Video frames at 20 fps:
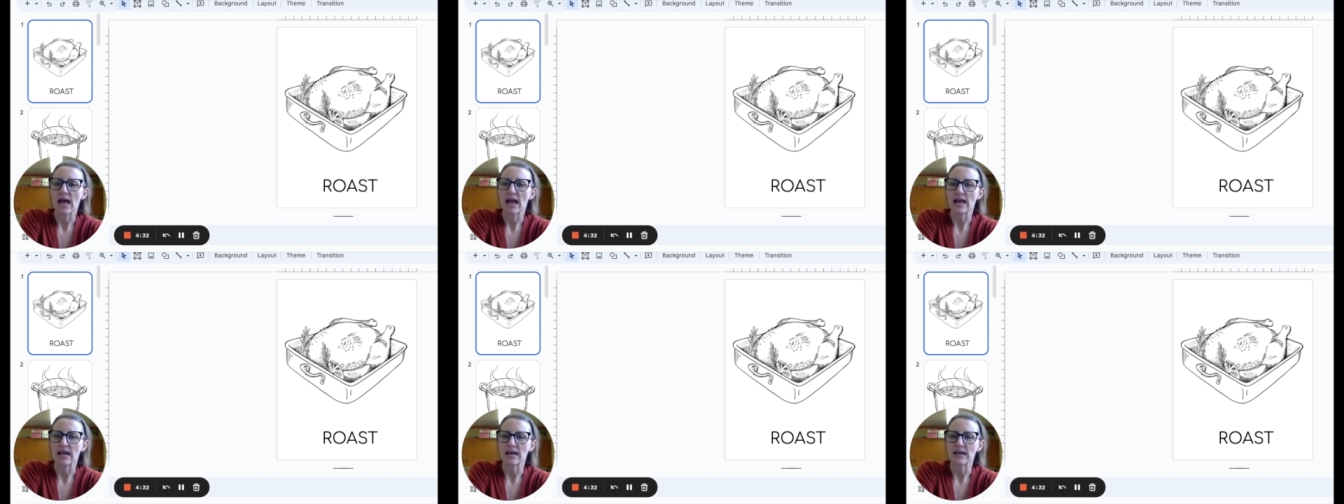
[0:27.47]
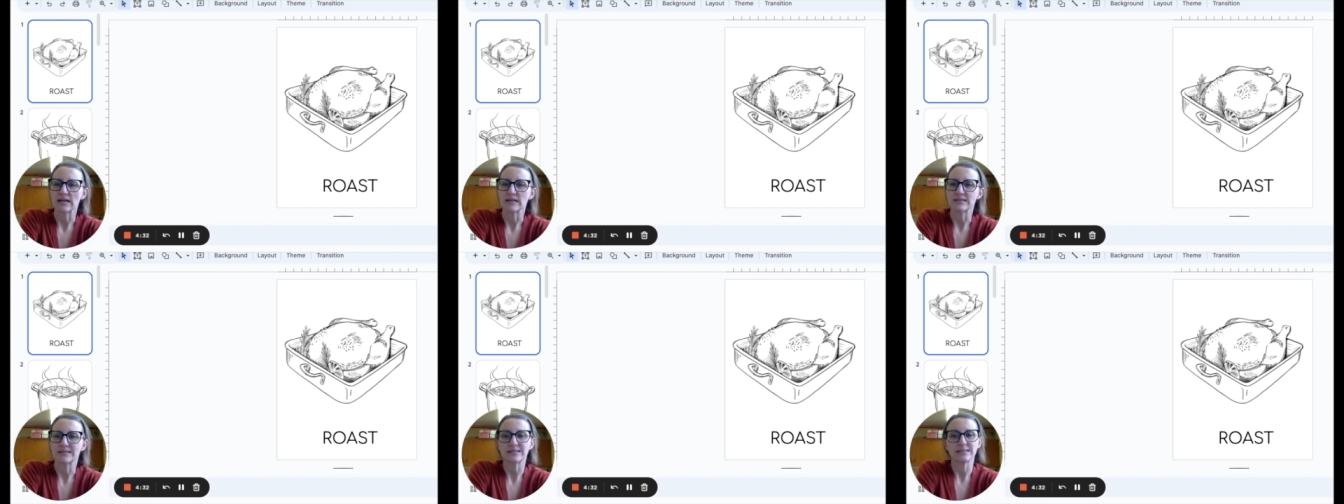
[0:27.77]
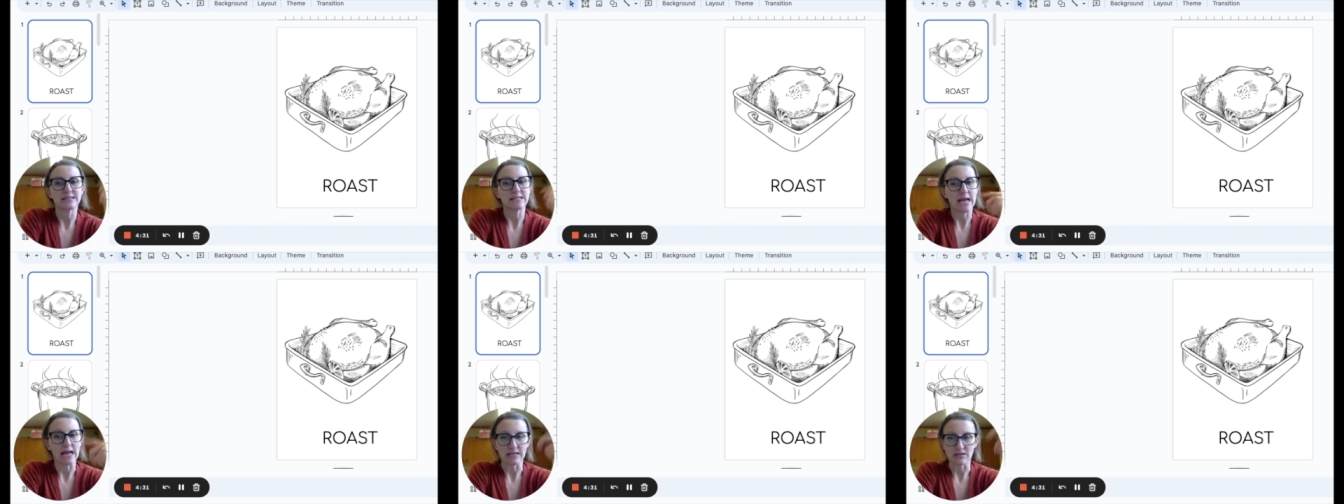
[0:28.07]
and
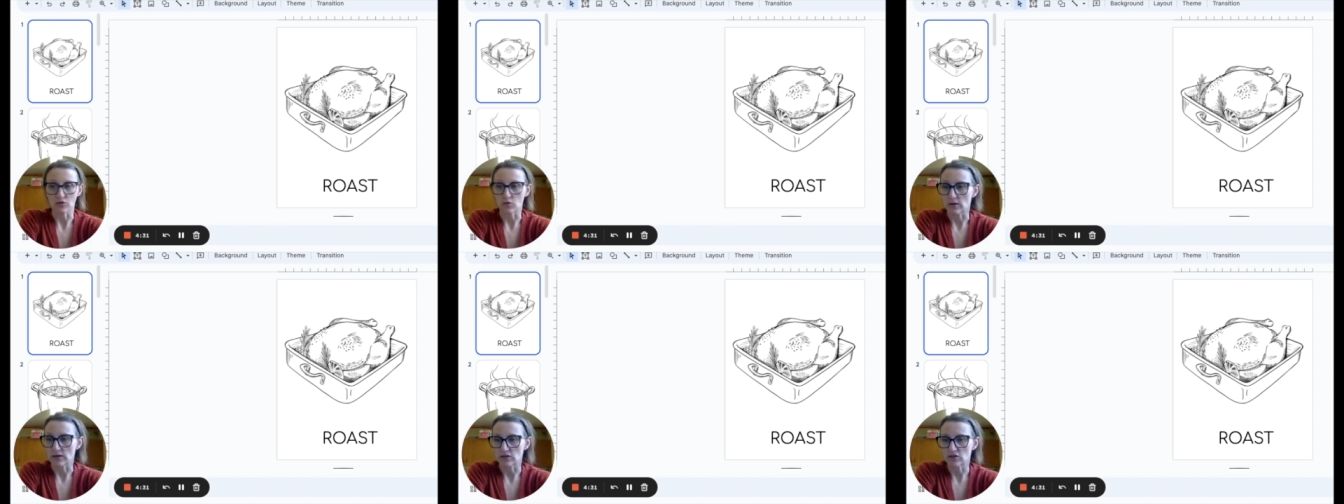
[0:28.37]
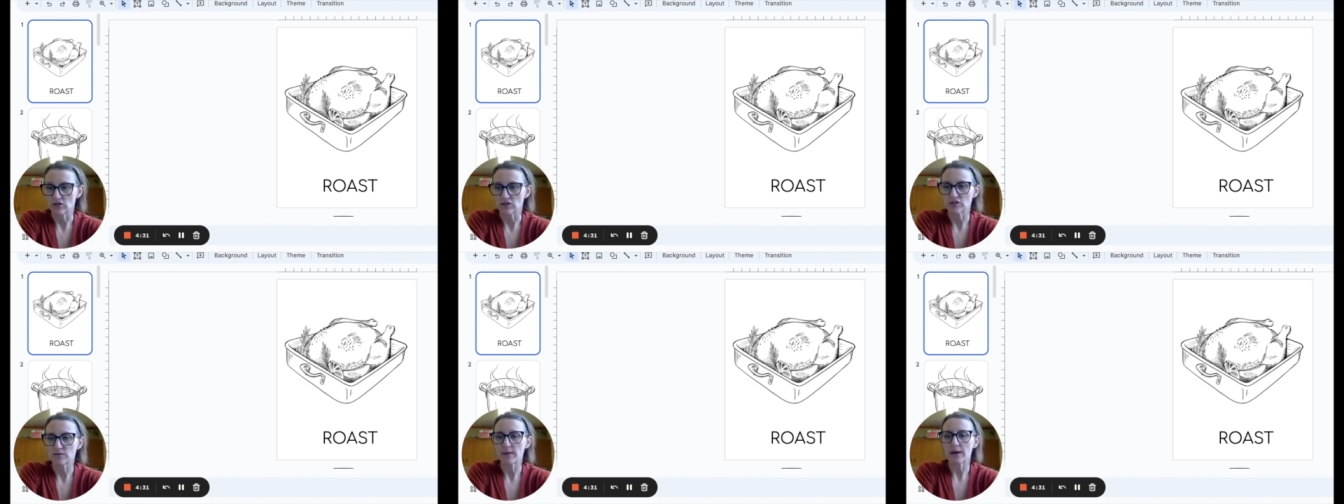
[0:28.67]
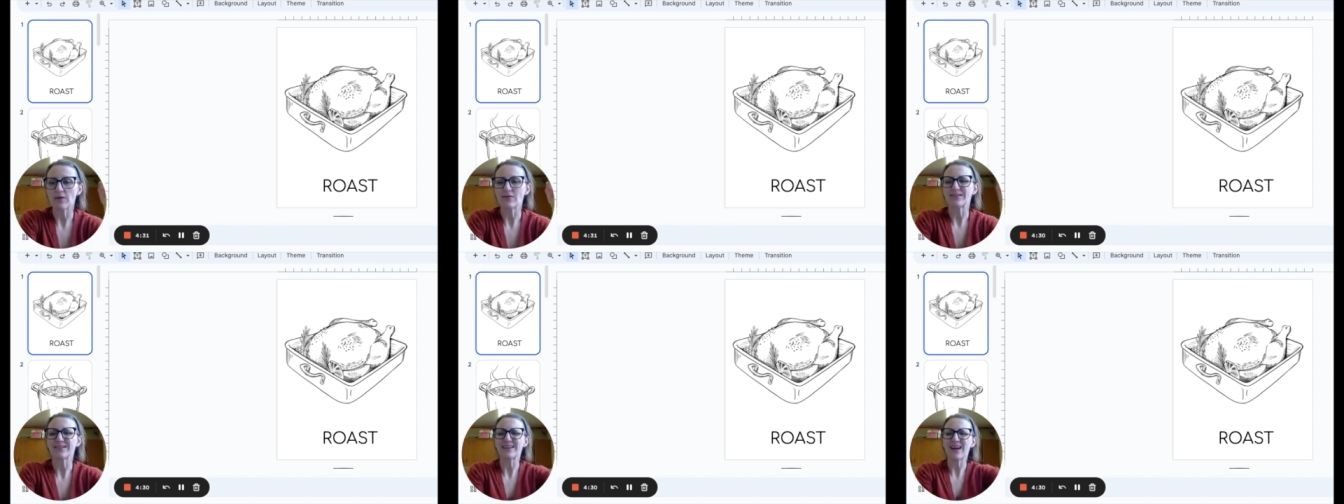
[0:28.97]
to ask questions about,